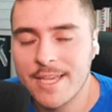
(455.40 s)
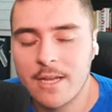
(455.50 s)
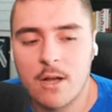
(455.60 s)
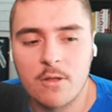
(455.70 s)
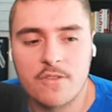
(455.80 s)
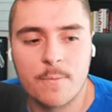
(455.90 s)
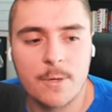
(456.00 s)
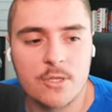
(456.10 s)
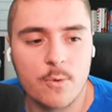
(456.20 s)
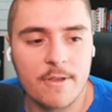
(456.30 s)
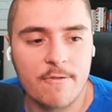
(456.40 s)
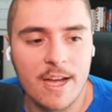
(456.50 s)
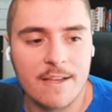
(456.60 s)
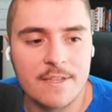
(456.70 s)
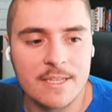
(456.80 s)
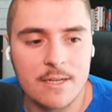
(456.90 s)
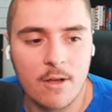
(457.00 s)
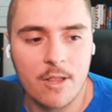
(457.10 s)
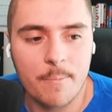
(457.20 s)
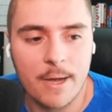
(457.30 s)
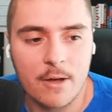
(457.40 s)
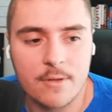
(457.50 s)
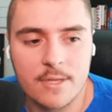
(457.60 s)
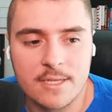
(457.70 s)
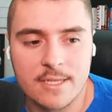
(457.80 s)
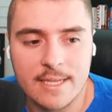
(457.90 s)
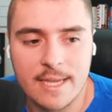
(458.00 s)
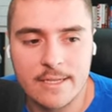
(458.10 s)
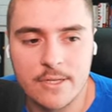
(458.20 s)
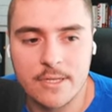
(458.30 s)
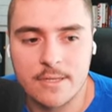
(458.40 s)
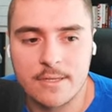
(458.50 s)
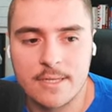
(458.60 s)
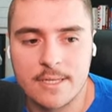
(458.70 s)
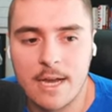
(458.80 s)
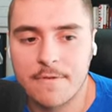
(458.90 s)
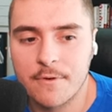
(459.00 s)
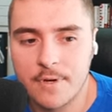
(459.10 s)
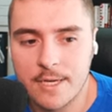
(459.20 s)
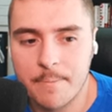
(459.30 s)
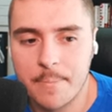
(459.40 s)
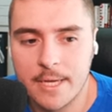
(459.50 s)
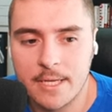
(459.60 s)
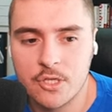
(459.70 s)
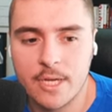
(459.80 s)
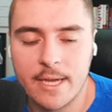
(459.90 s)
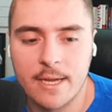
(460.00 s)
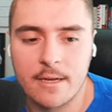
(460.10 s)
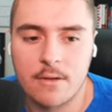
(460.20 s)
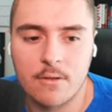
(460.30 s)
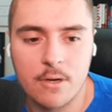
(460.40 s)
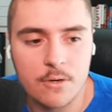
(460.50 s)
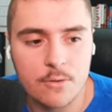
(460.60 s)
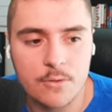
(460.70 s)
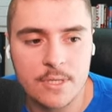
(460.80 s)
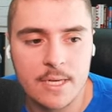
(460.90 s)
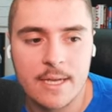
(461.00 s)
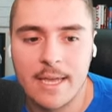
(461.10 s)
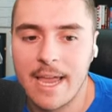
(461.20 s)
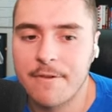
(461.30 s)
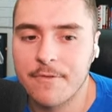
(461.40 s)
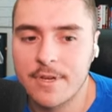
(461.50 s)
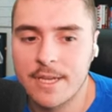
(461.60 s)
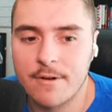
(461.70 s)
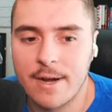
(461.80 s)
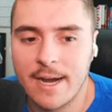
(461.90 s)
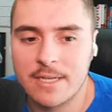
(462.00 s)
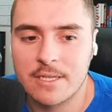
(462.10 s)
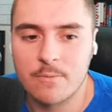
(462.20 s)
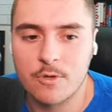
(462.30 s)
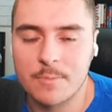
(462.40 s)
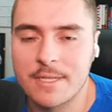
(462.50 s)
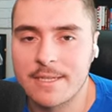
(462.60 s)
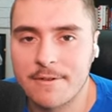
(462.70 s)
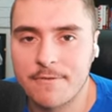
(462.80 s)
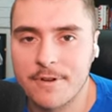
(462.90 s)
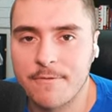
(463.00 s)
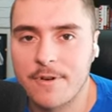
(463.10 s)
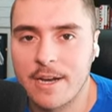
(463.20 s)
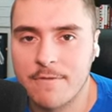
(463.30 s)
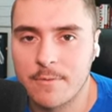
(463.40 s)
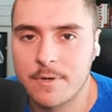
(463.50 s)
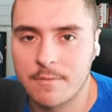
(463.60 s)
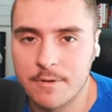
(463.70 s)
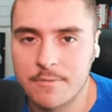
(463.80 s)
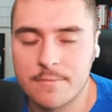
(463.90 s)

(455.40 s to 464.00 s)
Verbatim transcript: in College Football 25 is all about the stages: discovery, pitch, and close. Every interaction will be different for every recruit.